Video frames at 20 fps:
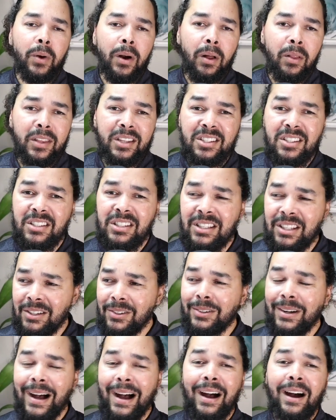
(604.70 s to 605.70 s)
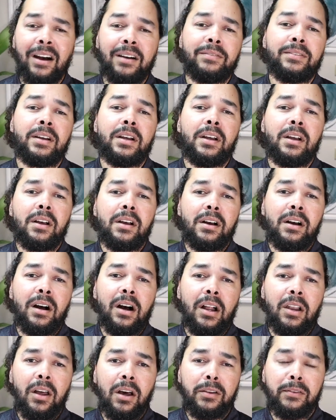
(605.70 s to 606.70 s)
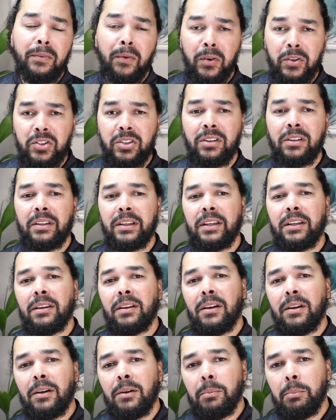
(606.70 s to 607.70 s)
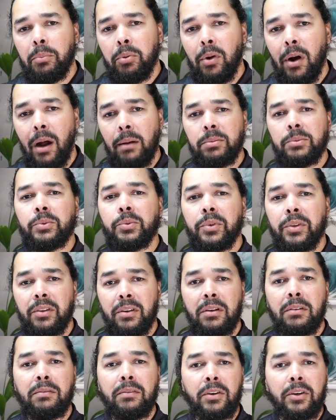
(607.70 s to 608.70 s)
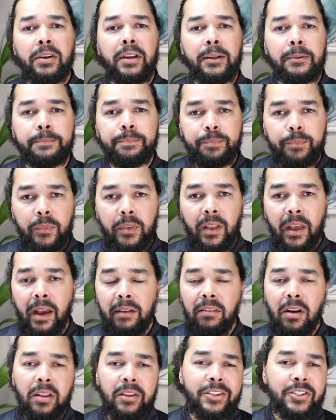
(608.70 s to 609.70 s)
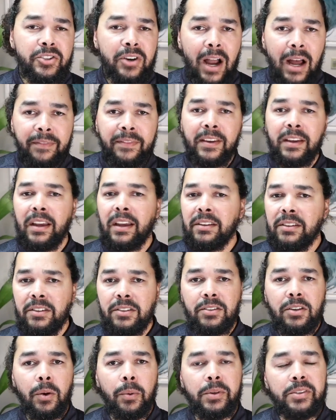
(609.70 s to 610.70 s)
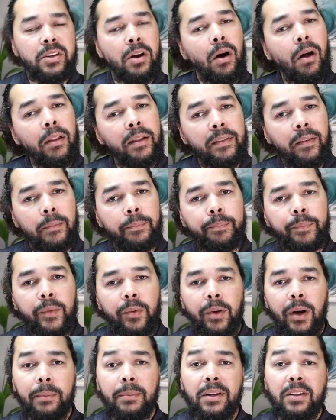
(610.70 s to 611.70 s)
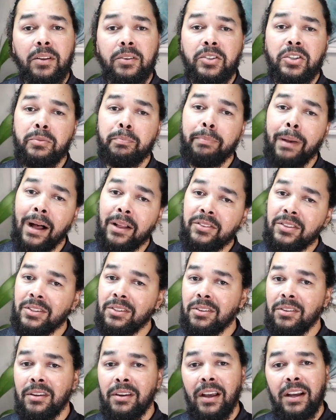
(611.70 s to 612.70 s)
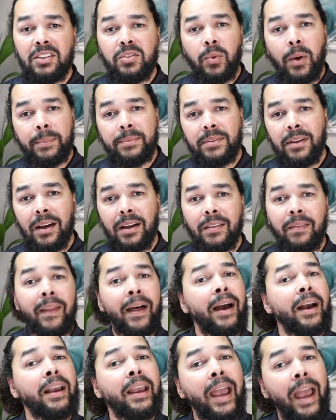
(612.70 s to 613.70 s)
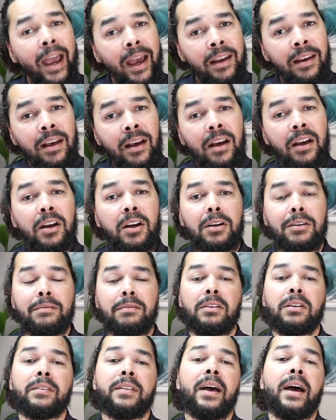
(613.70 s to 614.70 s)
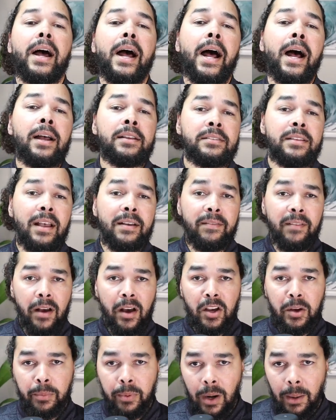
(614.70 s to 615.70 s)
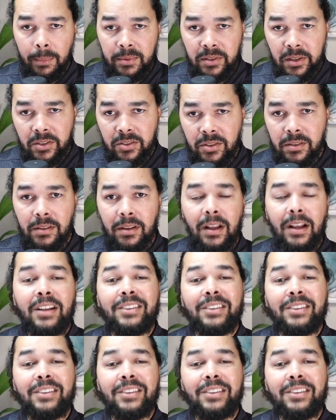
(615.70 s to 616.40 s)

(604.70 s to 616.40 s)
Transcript: well. They still have, unfortunately, problems with converting. They have all this traffic and just no one's calling them, right? Because they're just bouncing to the next website that can convert, that has that value proposition.